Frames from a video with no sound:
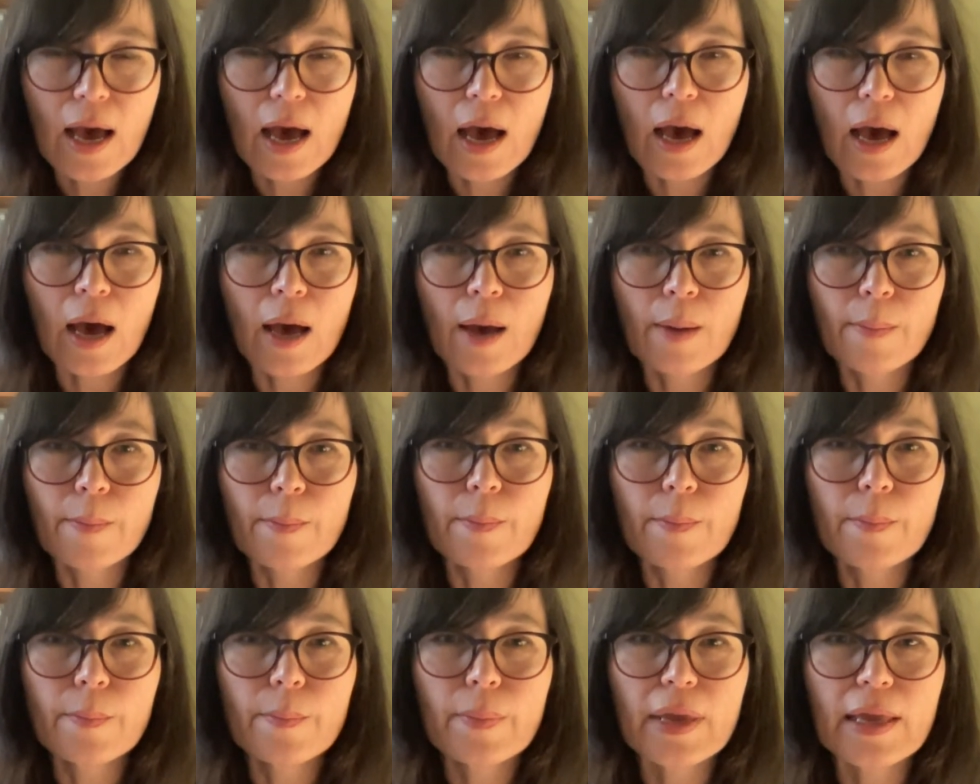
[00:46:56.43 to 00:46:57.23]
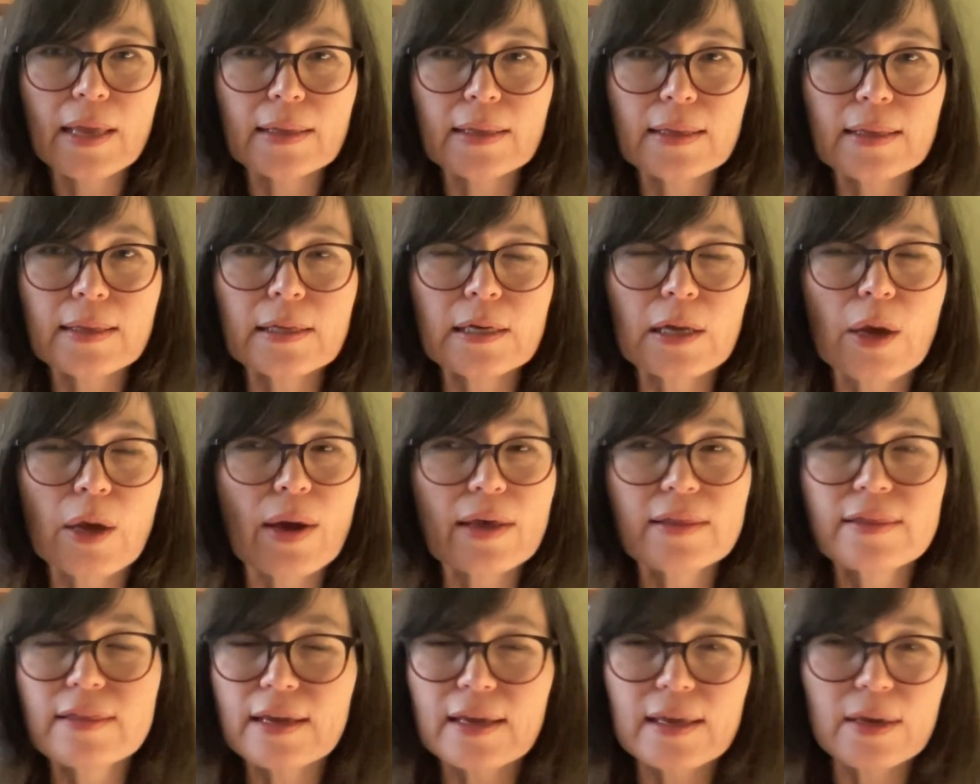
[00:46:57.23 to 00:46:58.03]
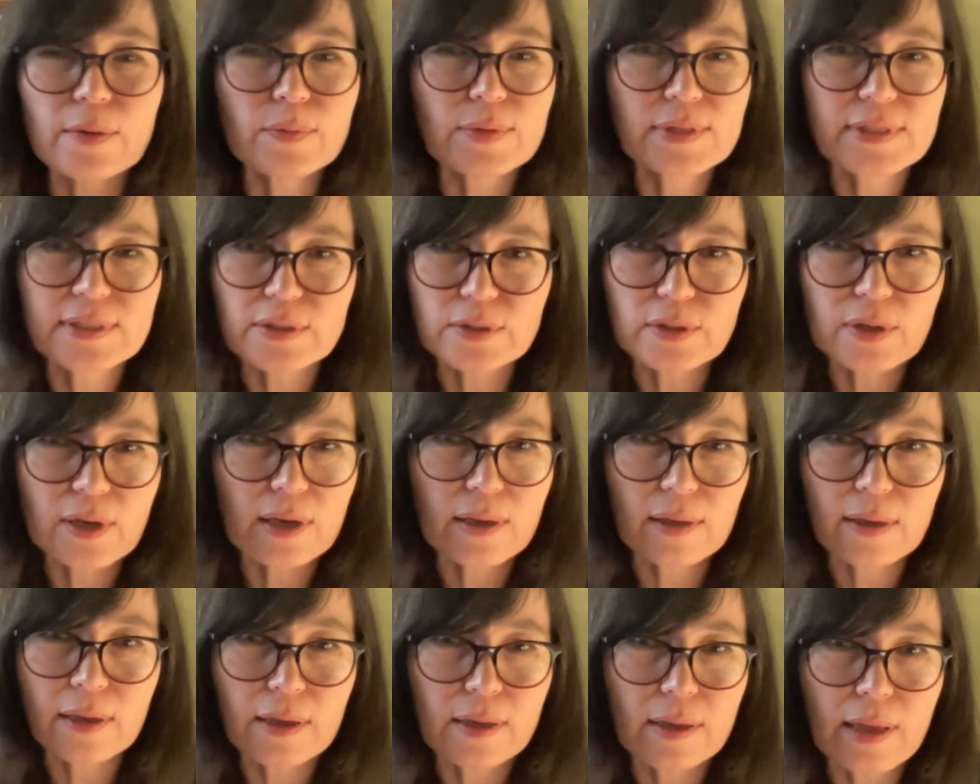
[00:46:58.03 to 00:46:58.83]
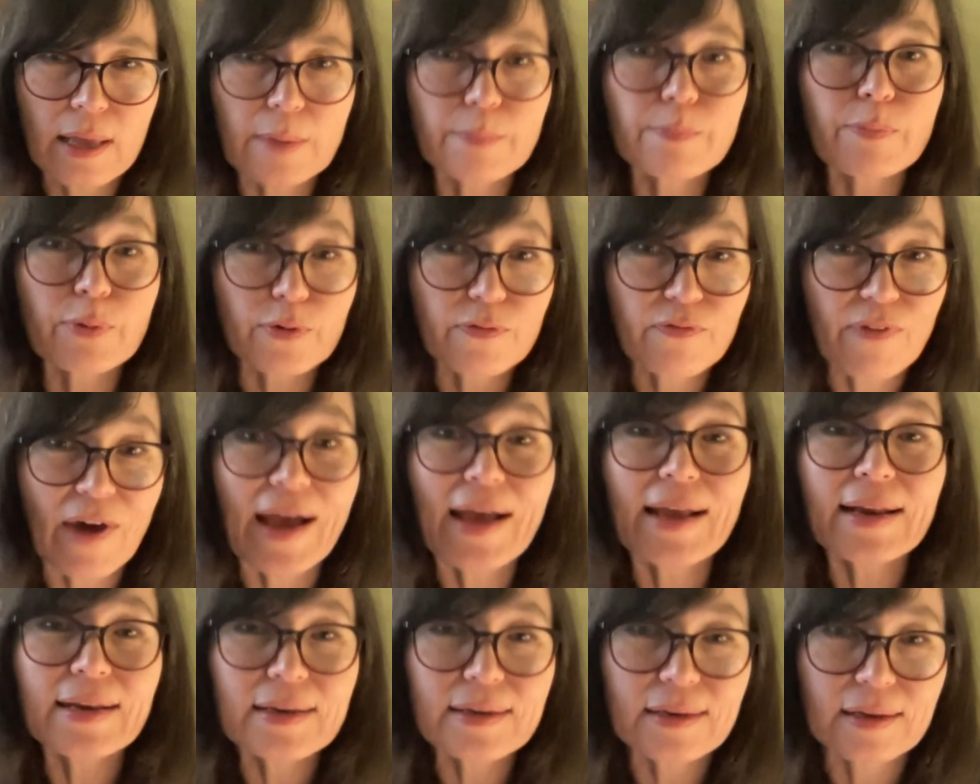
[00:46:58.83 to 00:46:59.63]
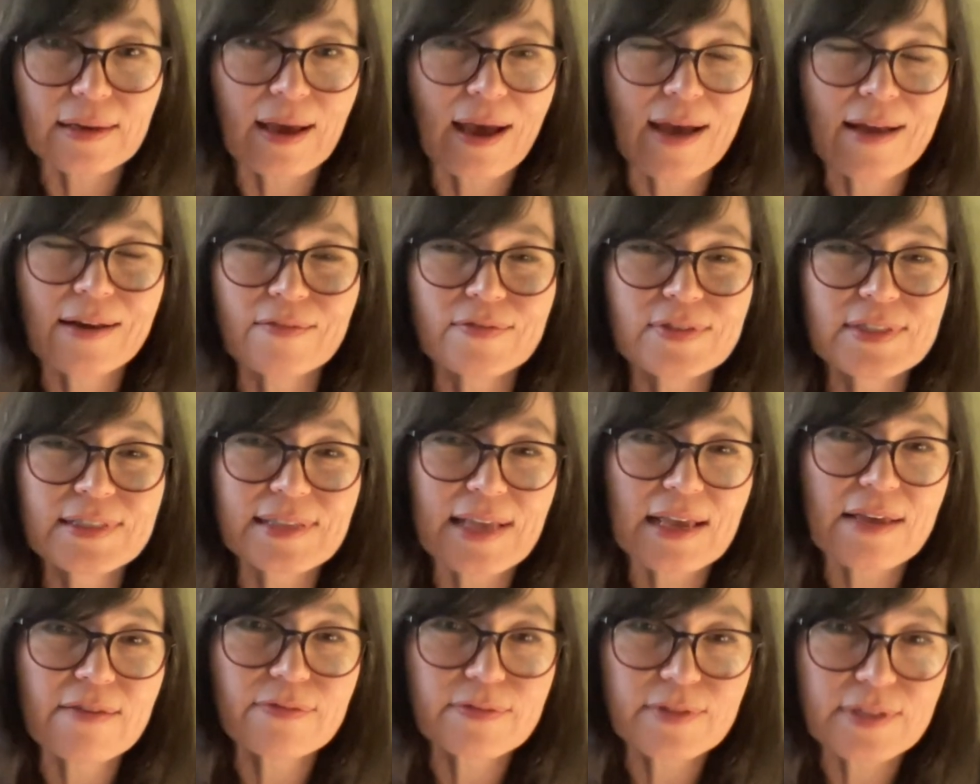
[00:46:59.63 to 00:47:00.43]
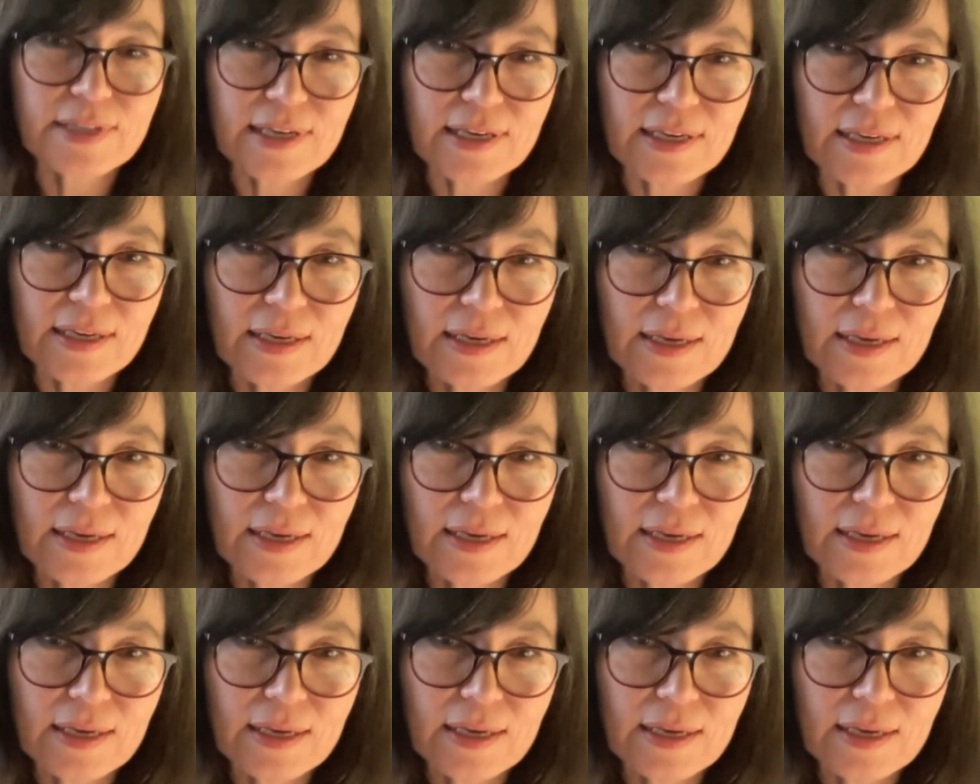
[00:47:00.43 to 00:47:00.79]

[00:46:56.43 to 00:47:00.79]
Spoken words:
I think it provided a kind of safety